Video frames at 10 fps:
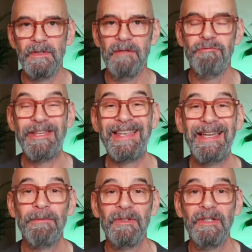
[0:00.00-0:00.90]
If we're
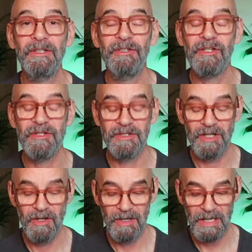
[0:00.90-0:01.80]
counting, you can
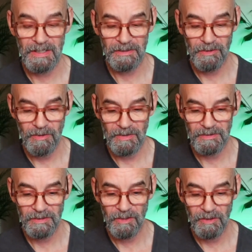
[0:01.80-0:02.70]
start again. So you can
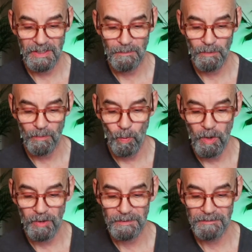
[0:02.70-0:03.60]
start again with
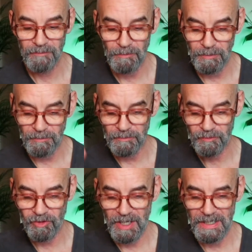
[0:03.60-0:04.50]
1 if you lose
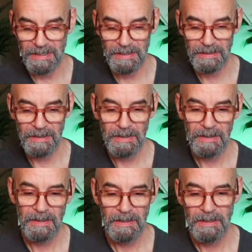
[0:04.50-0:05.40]
track.
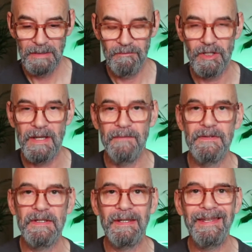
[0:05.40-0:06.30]
If you're
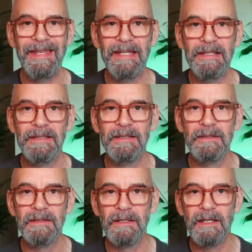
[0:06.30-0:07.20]
counting in,
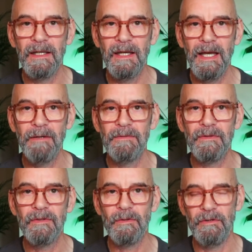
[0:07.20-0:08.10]

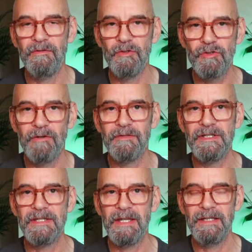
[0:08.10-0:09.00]
out, or if you're softly
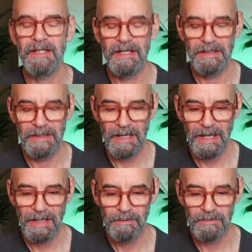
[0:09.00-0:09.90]
saying in,
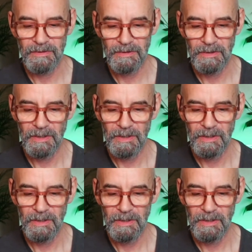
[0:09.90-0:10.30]
out,